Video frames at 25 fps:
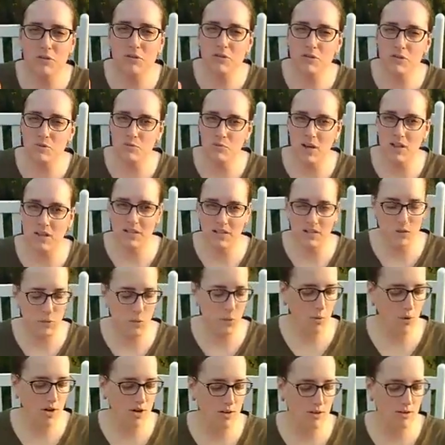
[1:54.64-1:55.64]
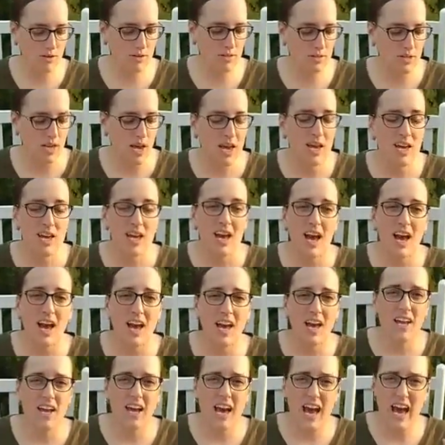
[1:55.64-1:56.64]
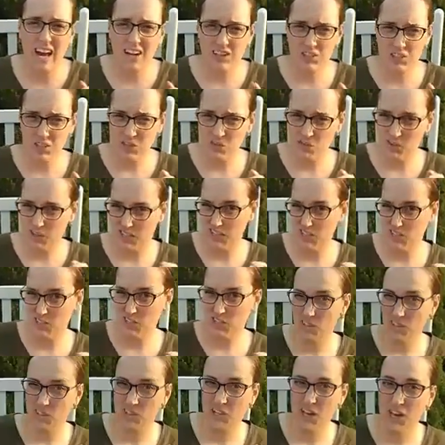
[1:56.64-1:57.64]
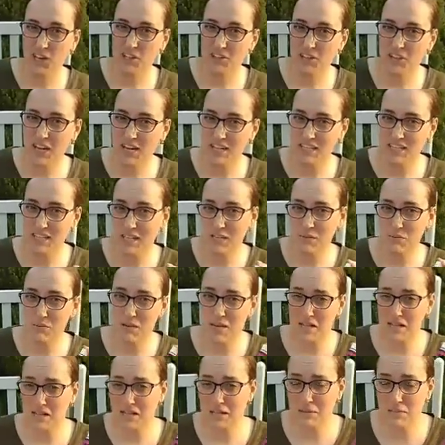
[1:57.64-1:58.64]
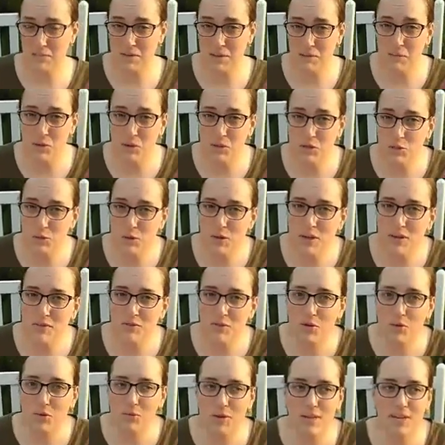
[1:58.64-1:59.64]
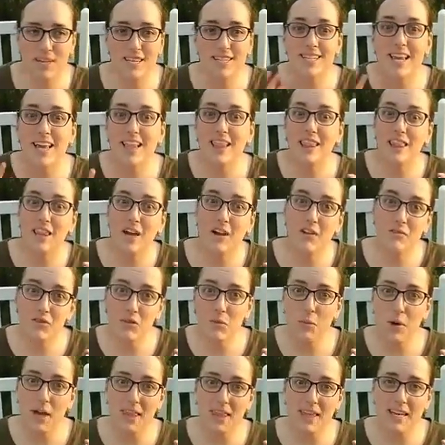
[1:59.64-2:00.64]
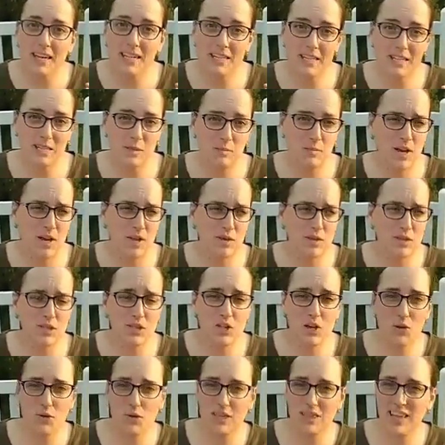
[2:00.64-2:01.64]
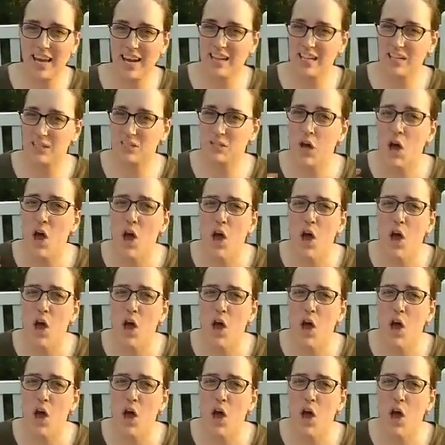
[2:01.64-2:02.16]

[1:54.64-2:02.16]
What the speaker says: smelling oils, and actually when I do the laundry I tend to be a little bit more joyful because I love the way that it smells, knowing that it's